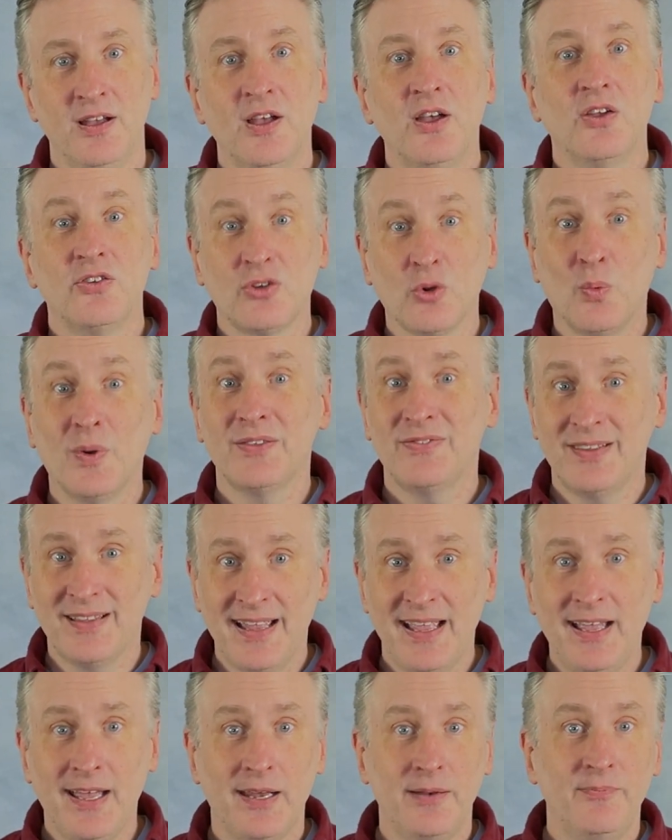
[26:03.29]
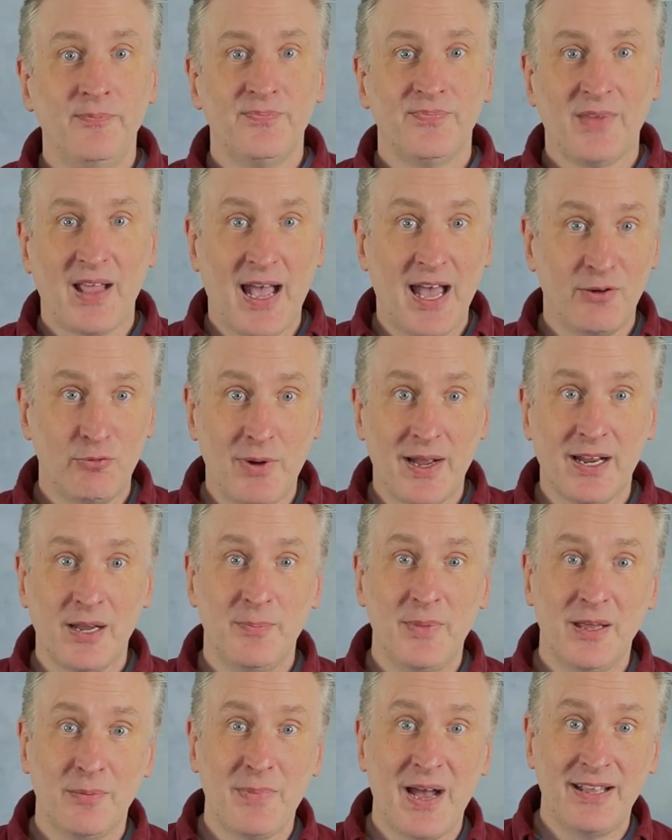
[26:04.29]
So once again, I'd
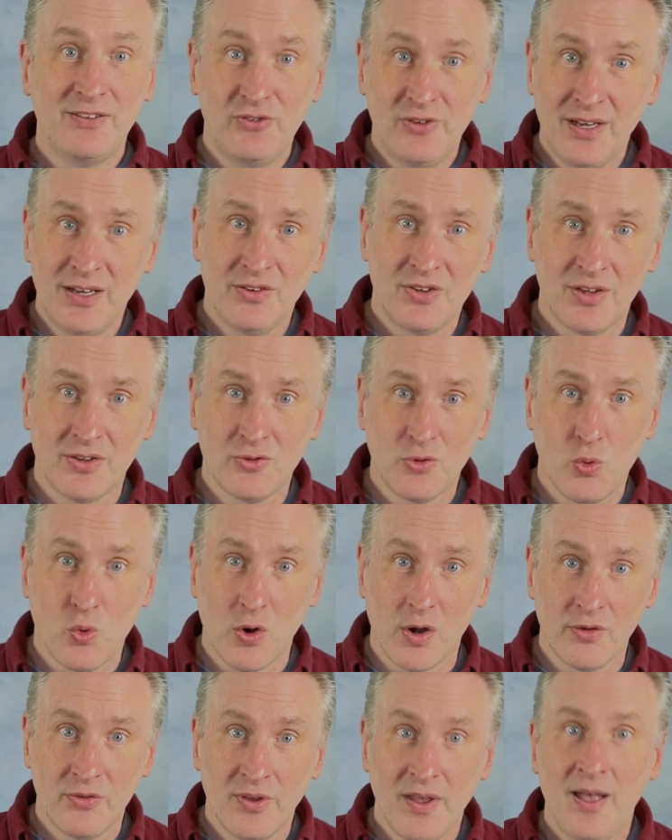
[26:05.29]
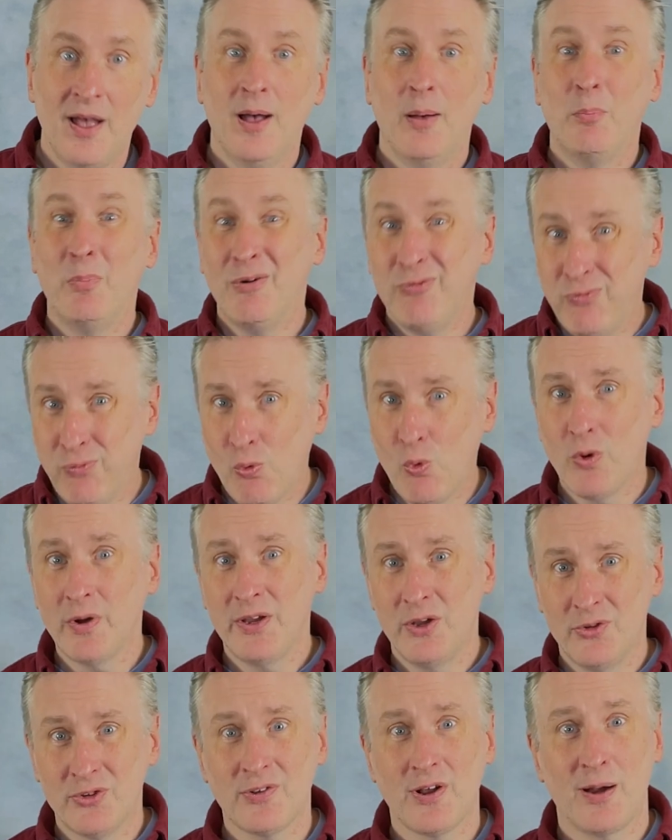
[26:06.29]
recommend my Genesis course before you
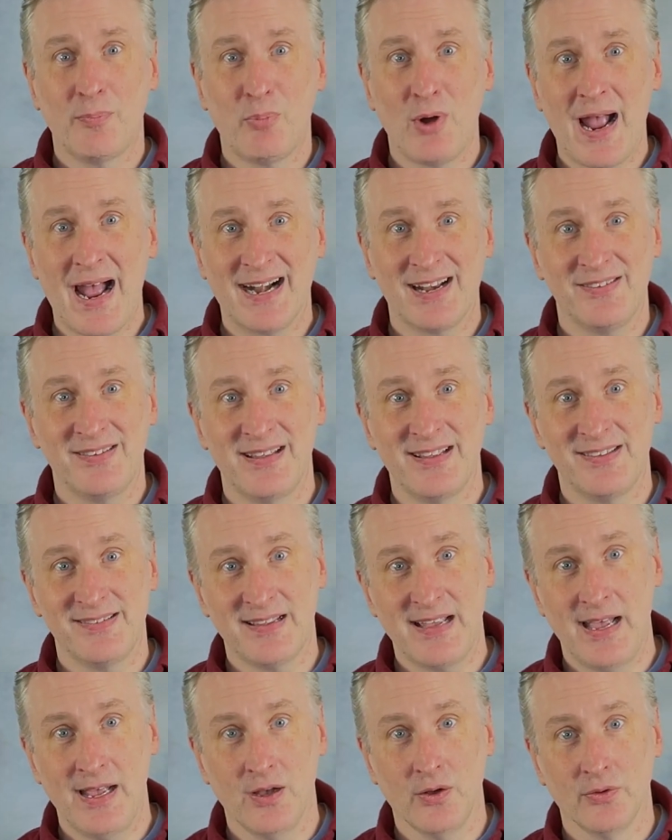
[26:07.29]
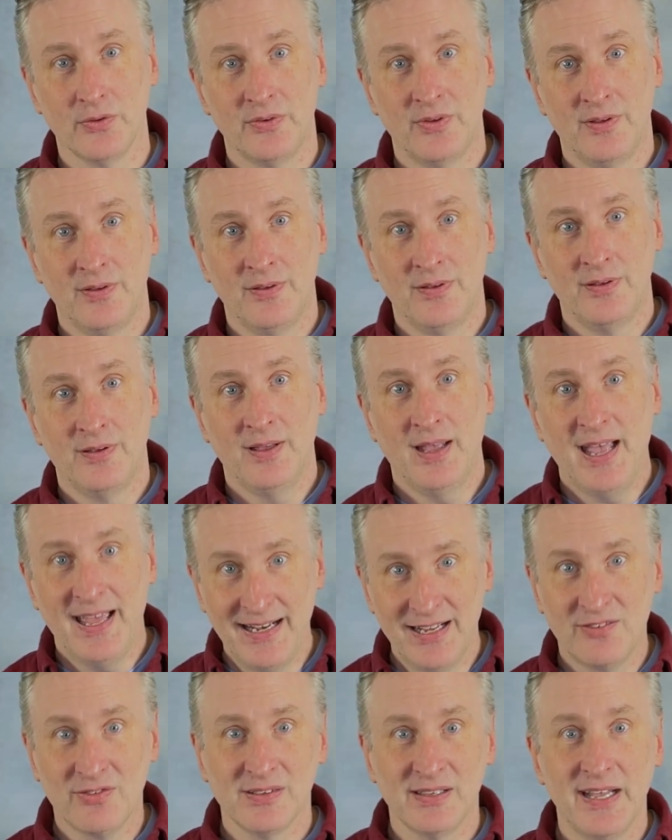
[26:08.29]
start practicing scales, and
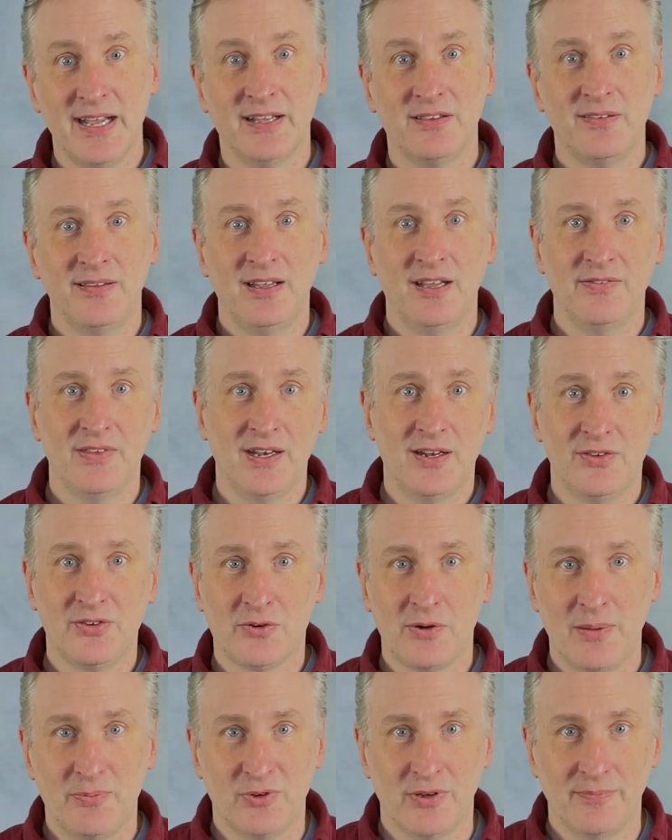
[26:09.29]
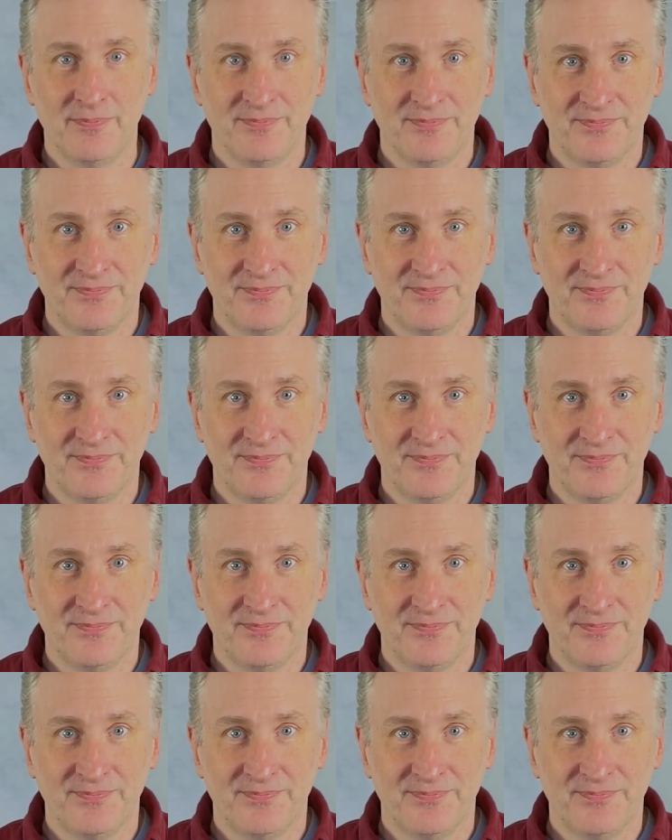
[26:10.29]
it's linked in the description.